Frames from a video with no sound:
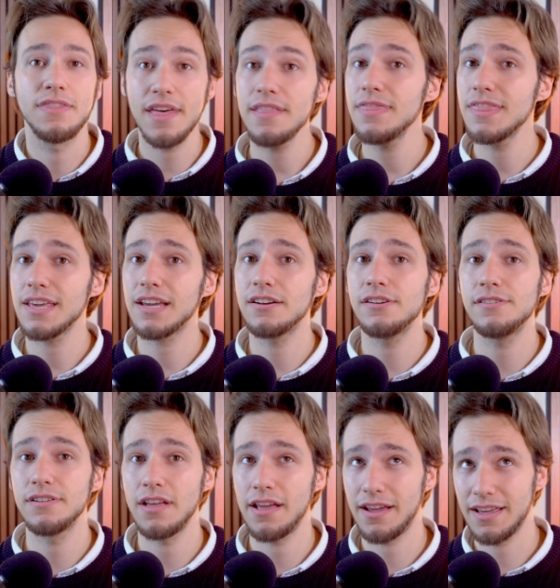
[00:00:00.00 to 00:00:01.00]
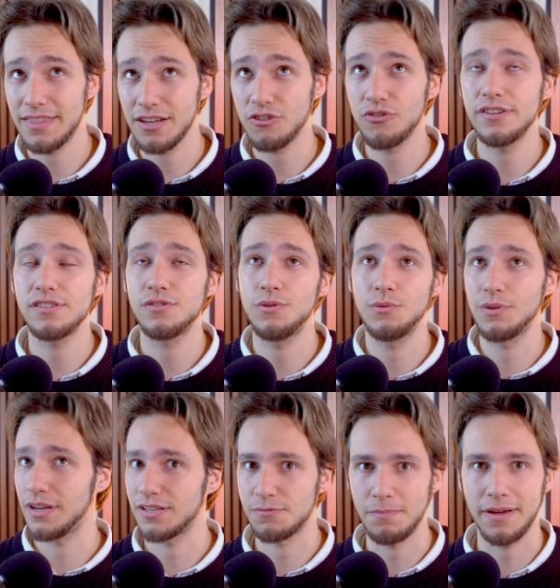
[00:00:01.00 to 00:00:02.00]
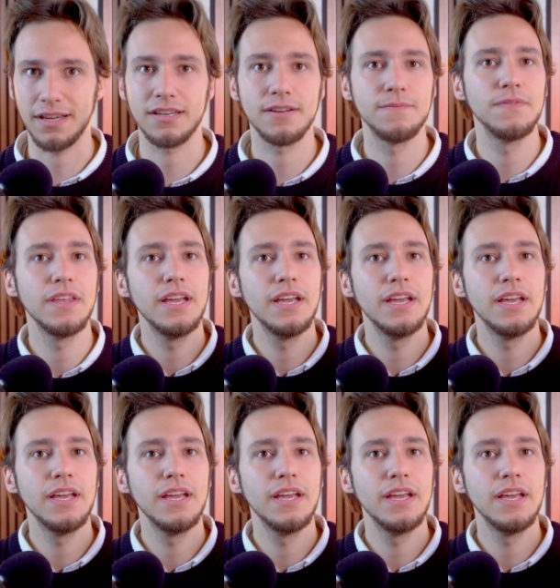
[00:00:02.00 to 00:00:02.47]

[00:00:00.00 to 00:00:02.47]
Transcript: Then the categories you would expect.